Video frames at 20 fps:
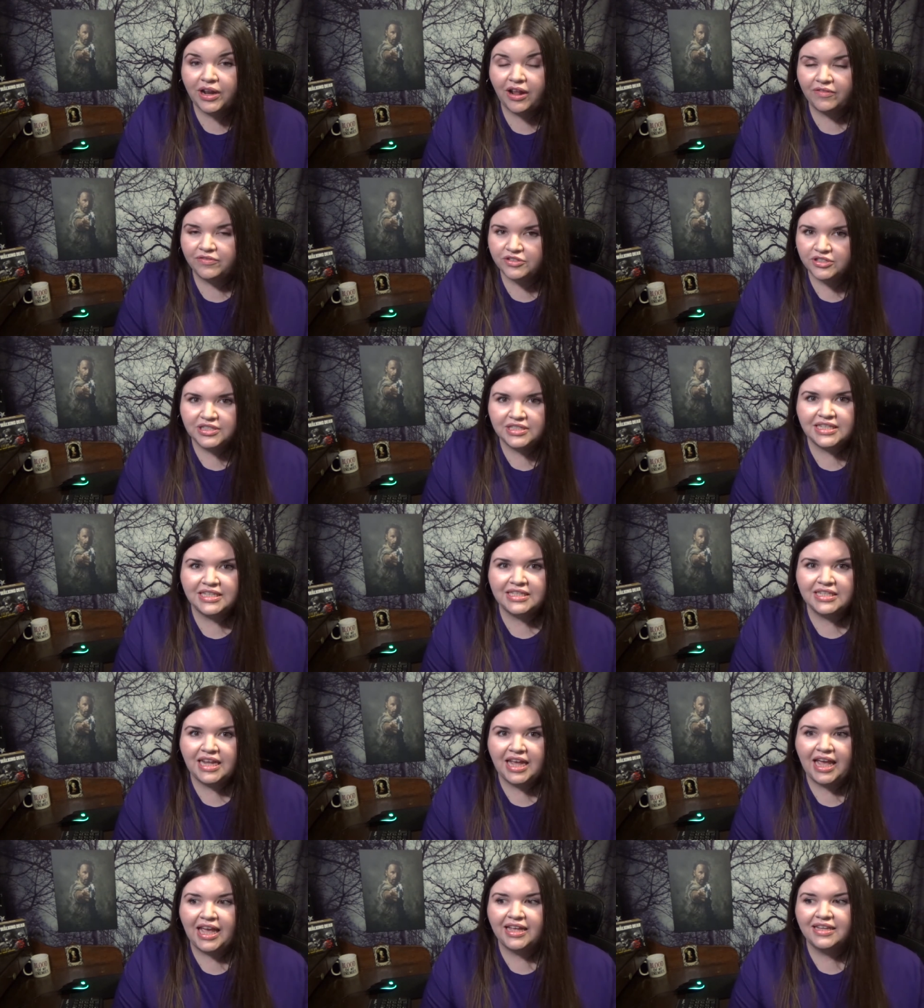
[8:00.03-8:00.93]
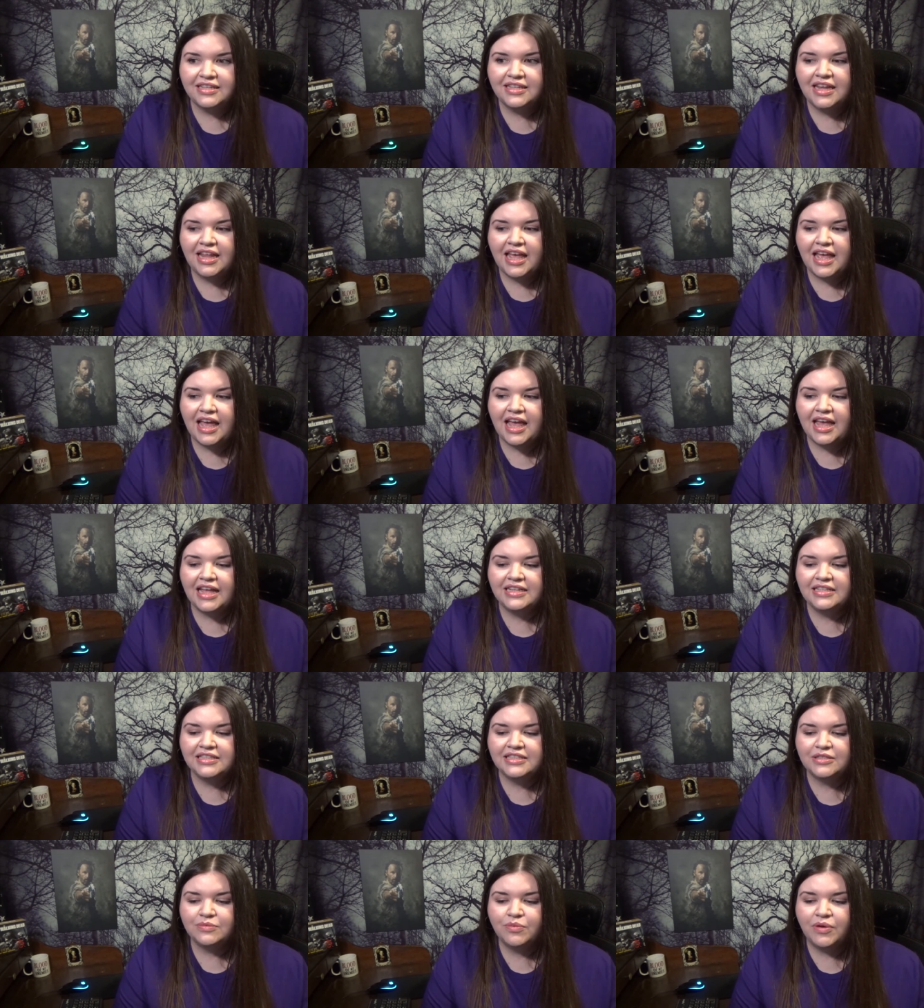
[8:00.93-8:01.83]
after season 8,
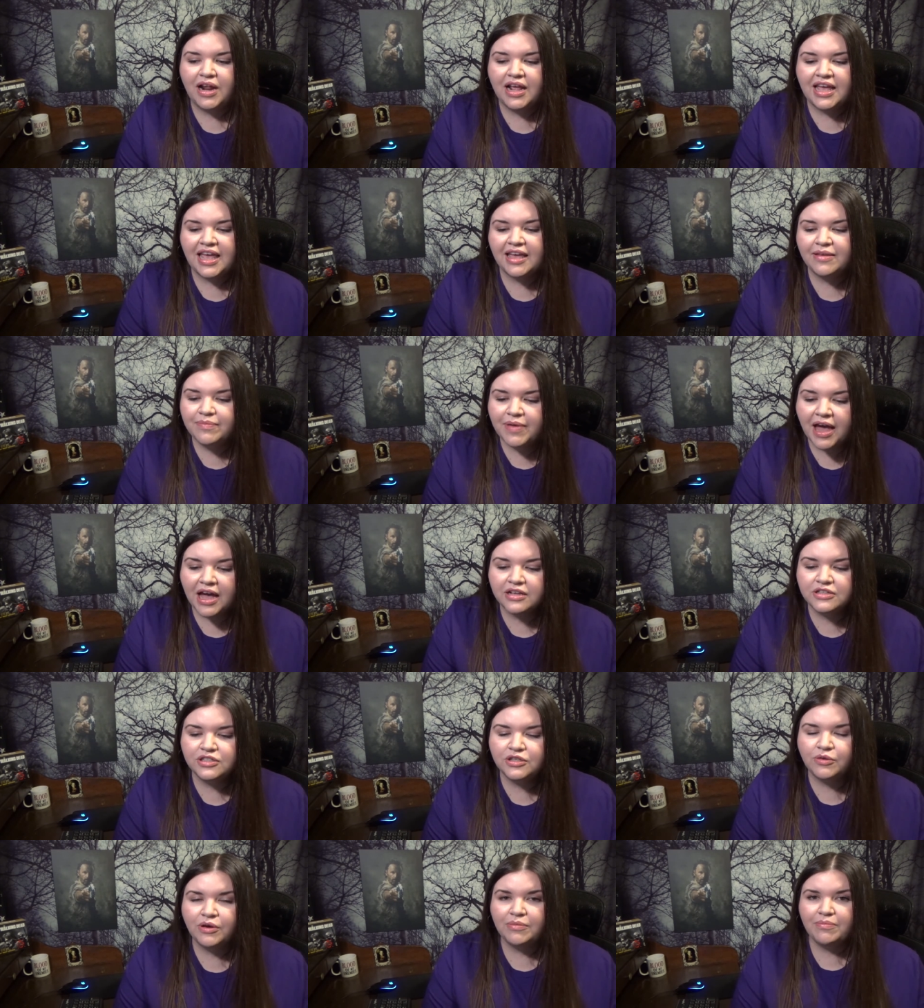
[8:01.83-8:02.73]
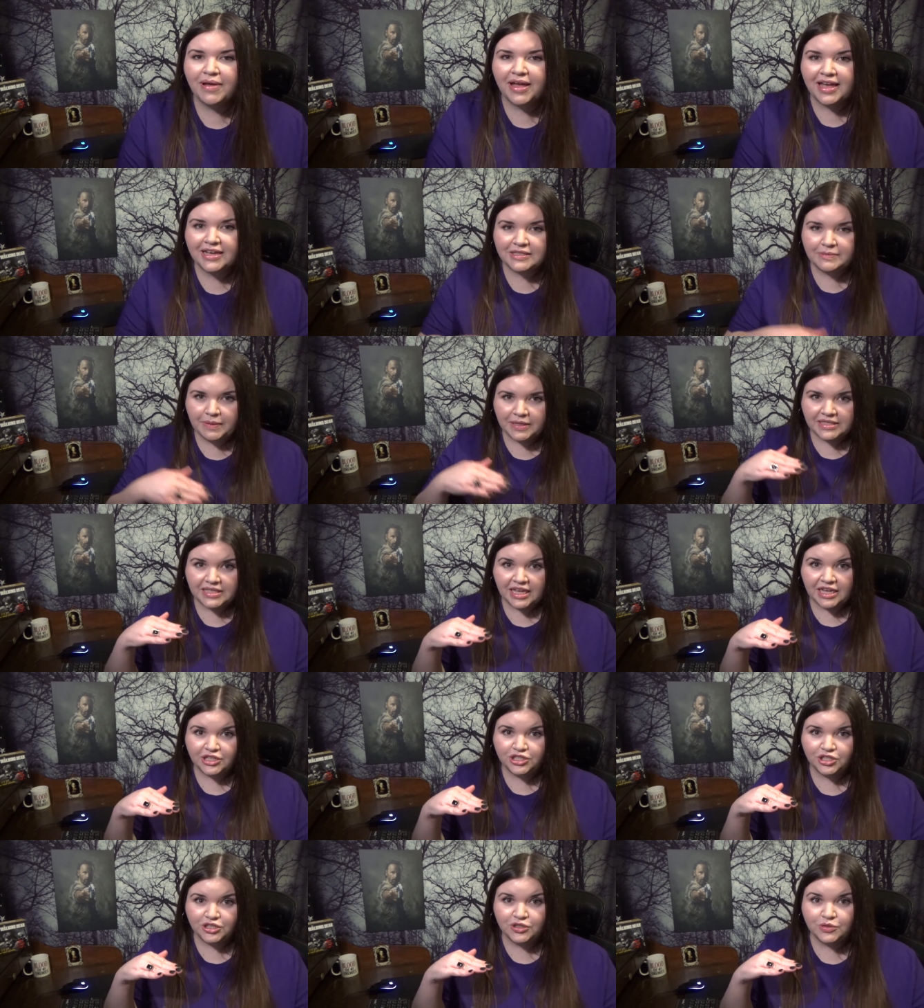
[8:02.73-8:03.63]
and when I came back to it, my
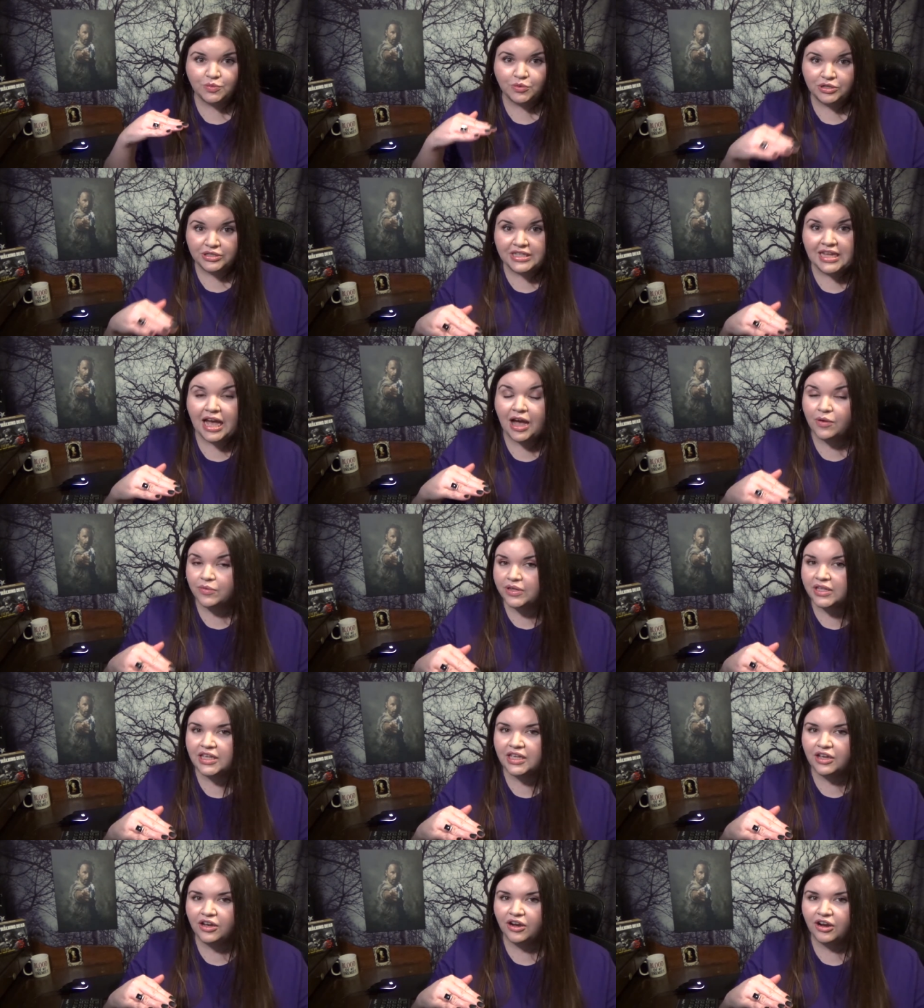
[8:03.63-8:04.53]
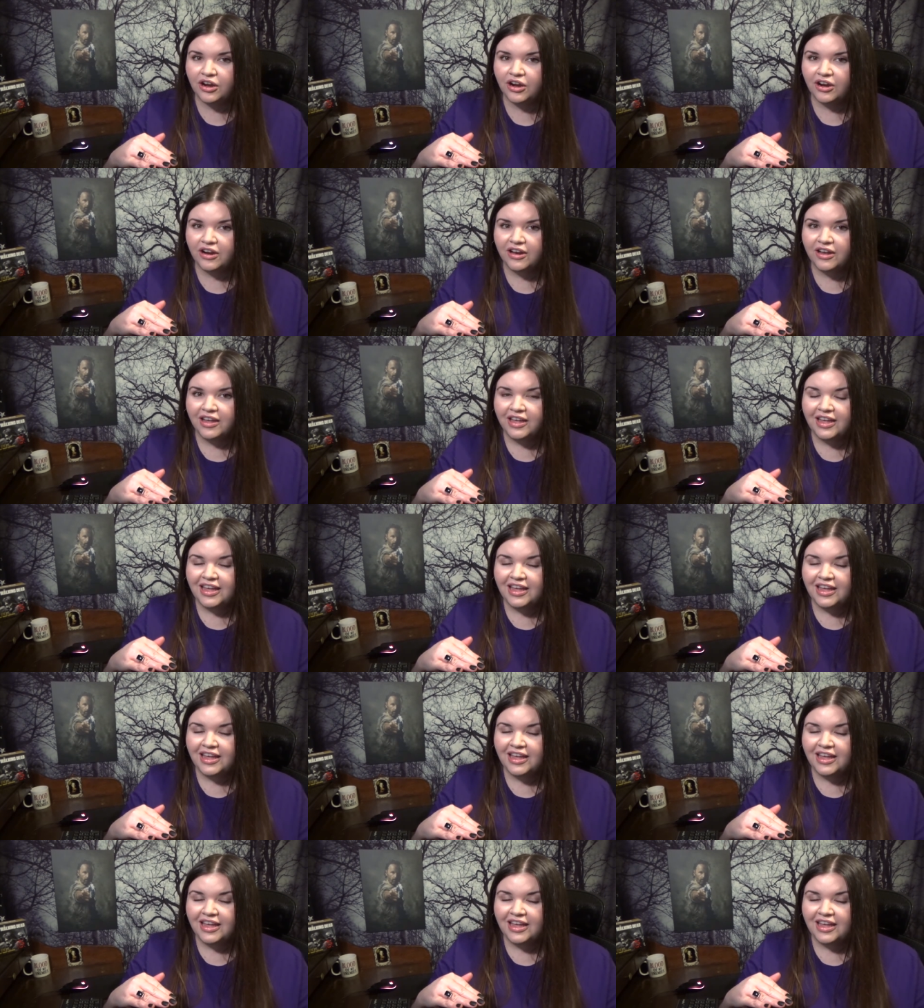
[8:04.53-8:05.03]
expectations were down here.